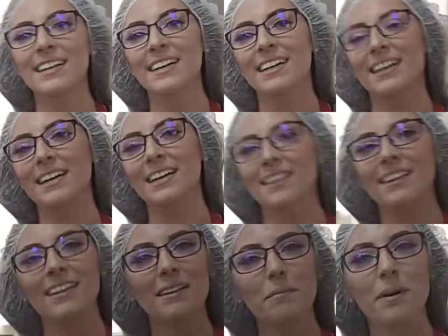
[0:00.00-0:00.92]
And
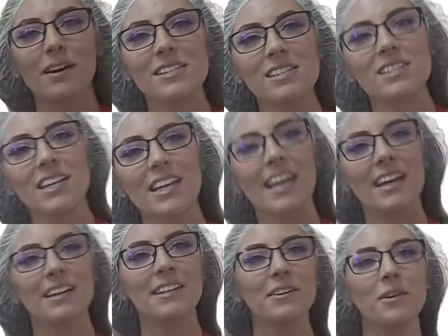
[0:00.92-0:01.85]
then the boxes of
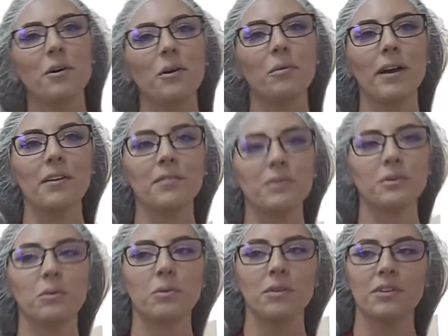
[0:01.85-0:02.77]
candy go around the
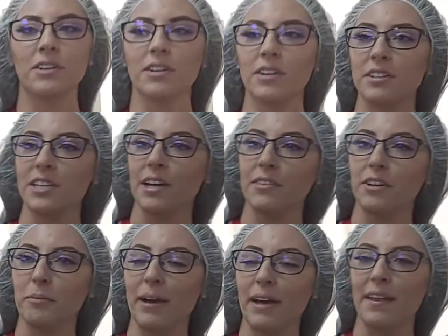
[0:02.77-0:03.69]
corner down
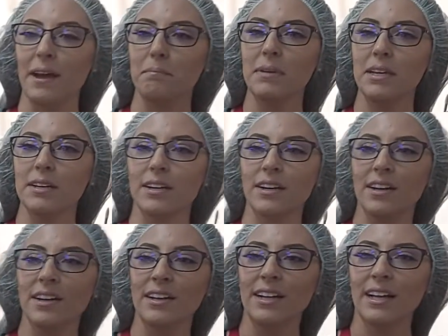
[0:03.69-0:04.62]
there by that mirror,